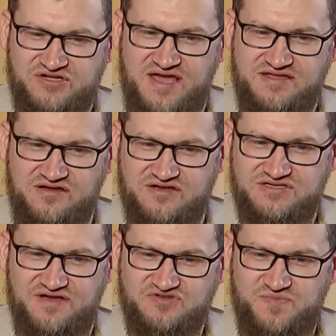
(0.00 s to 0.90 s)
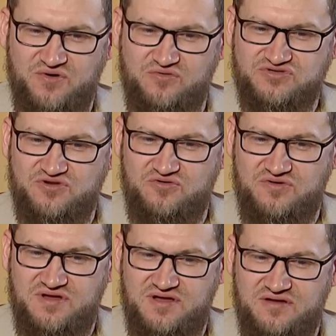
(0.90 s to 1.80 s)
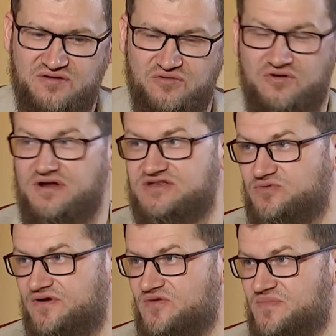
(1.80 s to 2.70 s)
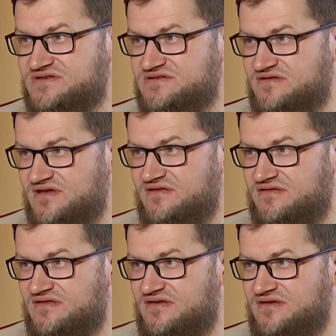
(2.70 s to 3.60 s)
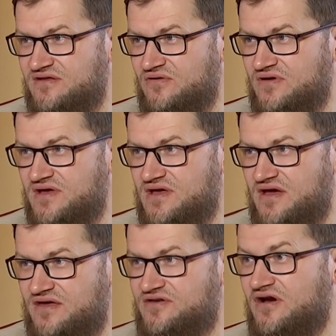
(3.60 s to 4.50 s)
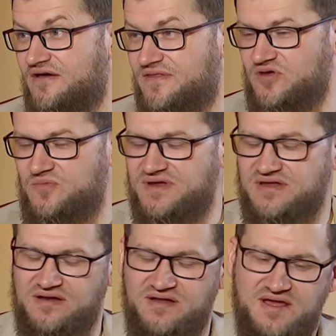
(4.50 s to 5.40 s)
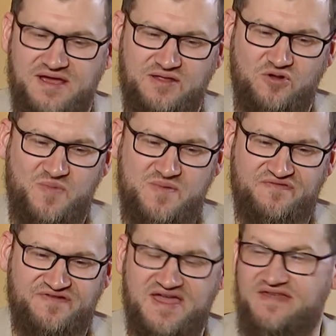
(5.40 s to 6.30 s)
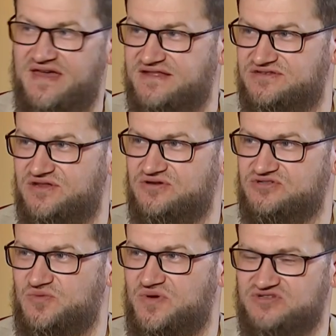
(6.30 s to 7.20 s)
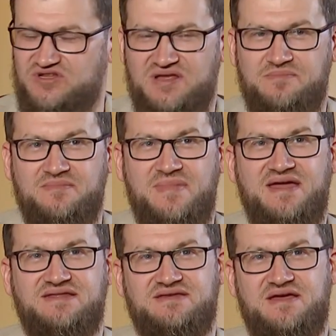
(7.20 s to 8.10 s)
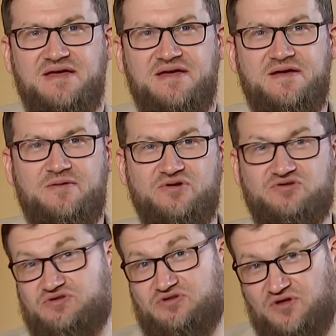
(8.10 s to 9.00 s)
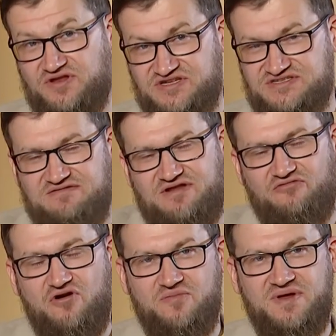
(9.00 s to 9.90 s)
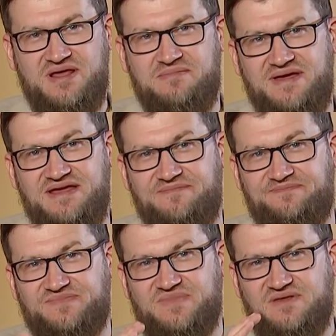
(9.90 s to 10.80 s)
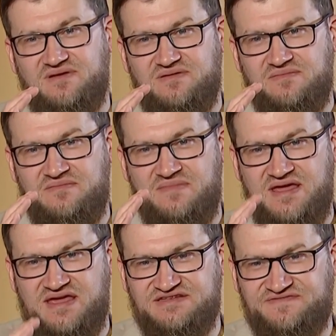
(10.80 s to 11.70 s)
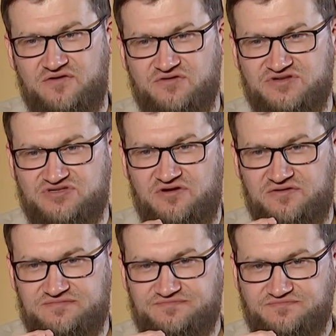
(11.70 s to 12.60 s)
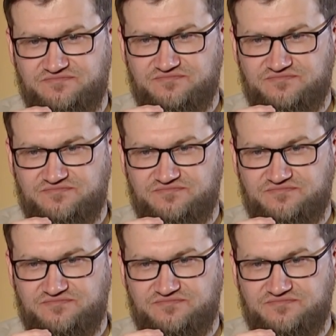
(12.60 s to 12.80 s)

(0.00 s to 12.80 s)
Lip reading: educating ourselves. But also, Quran is one of the best, adhkar that can be done. And a lot of people forget that, so the person, he might, which is not necessarily wrong, but he may make his focus on